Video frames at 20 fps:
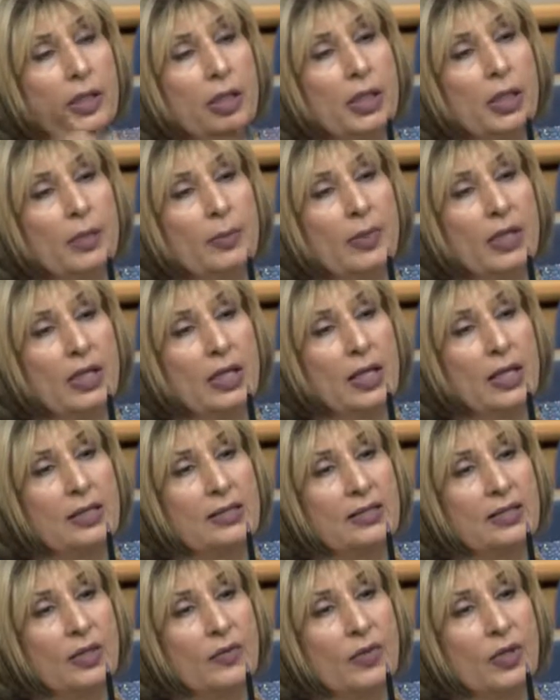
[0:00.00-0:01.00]
Iman
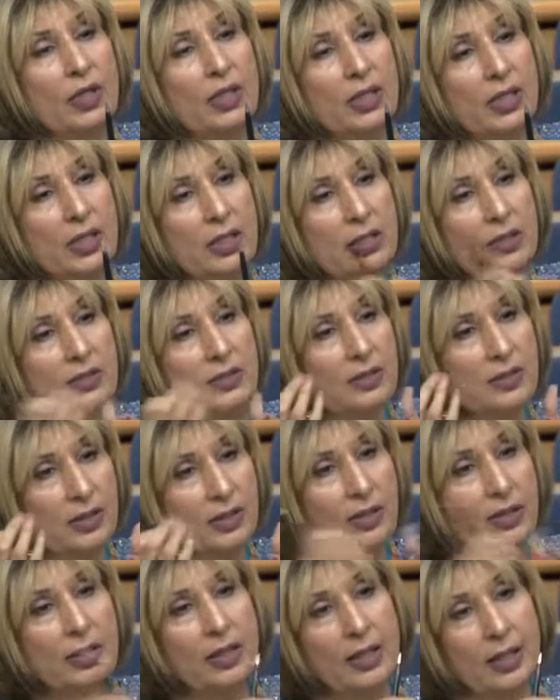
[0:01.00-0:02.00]
al-Zawahiri's
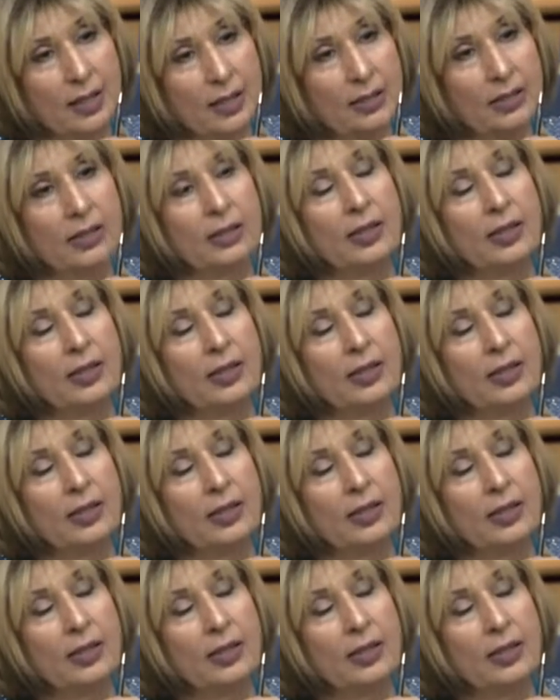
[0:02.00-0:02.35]
kill,